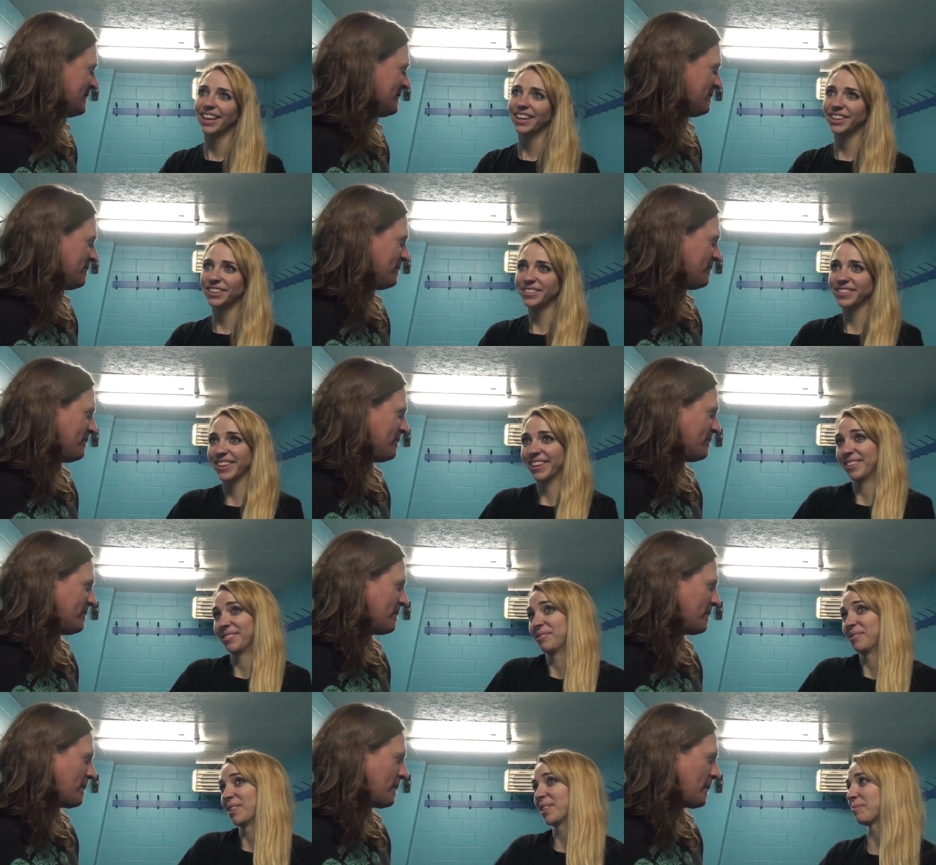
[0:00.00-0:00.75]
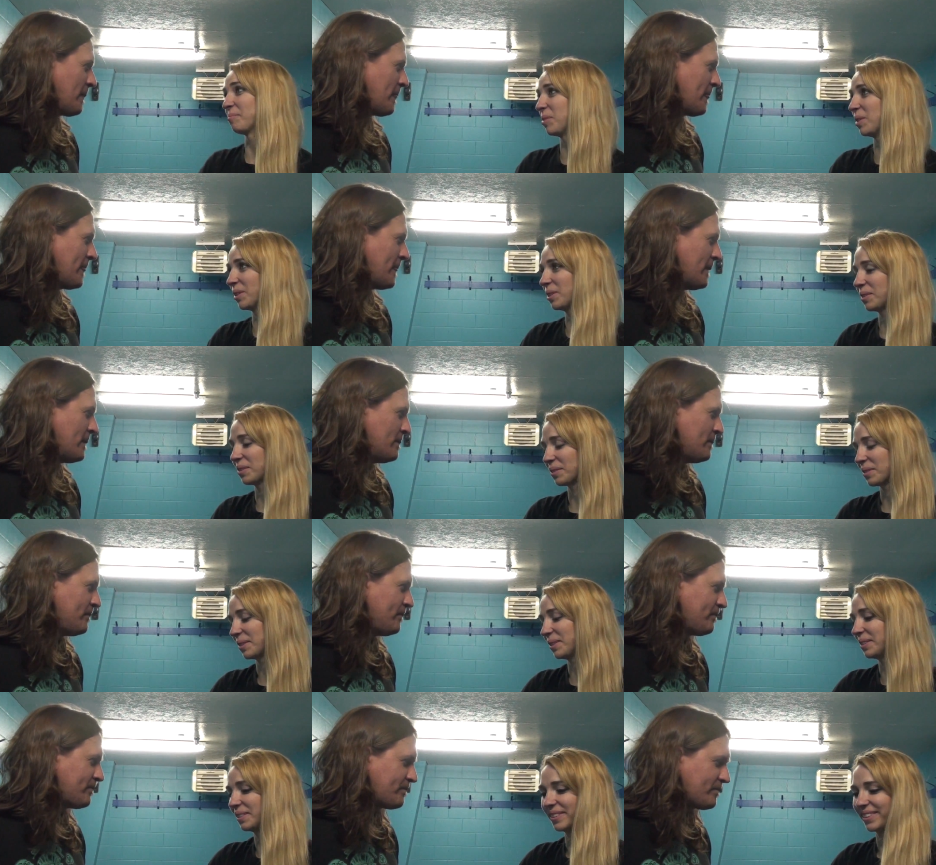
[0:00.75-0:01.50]
Speaker 1: you just gotta push
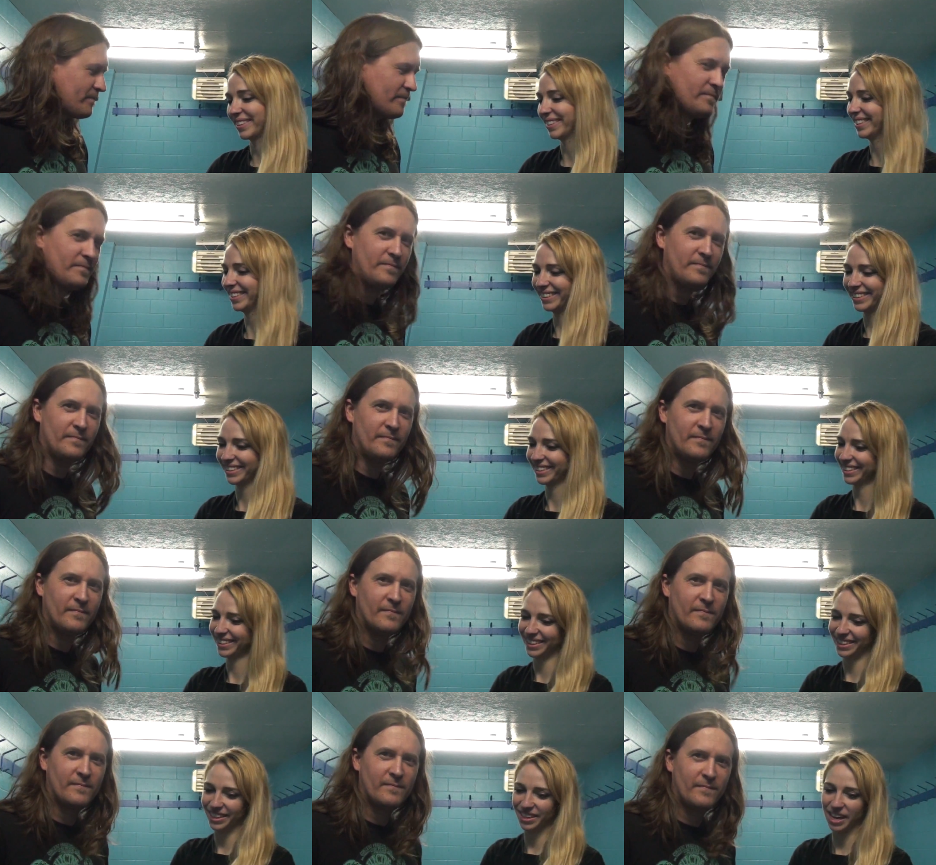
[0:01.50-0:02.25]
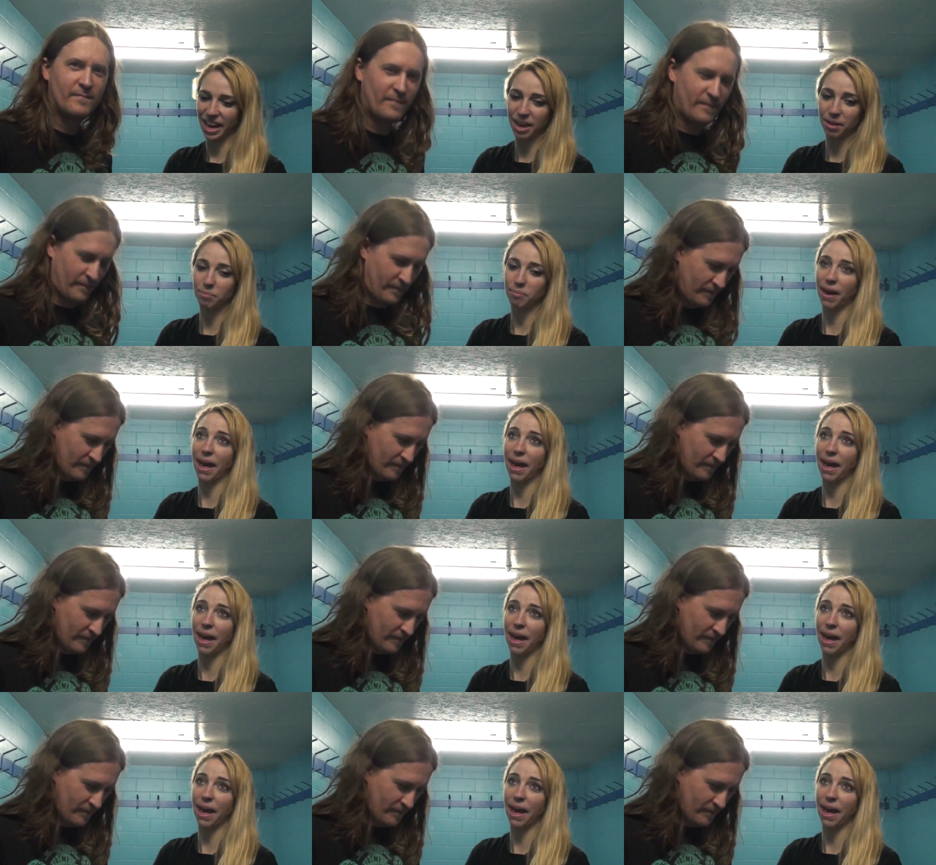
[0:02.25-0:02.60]
through and take